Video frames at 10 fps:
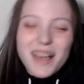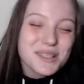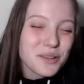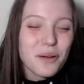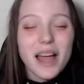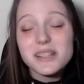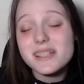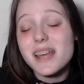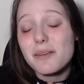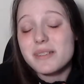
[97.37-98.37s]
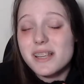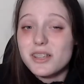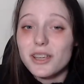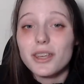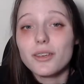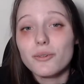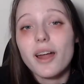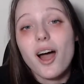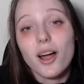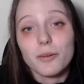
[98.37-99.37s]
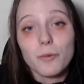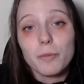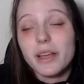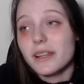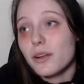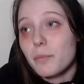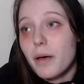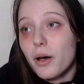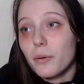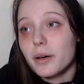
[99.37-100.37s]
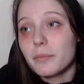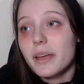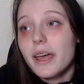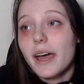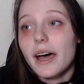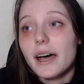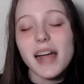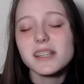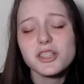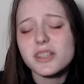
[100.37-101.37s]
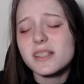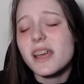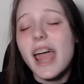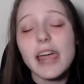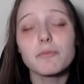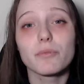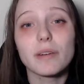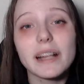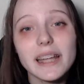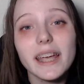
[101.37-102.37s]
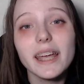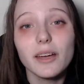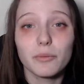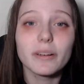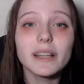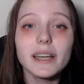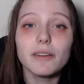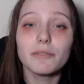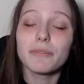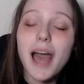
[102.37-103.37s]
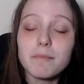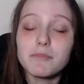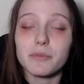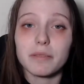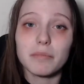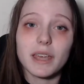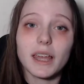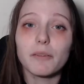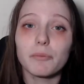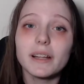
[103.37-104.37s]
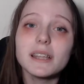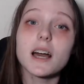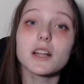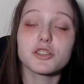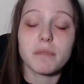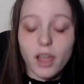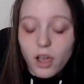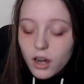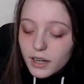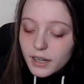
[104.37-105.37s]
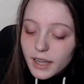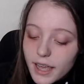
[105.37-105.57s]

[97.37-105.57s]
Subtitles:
So I just thought it was such a cute, heartwarming little poem. It really, really vibed with me, and it really touched my heart.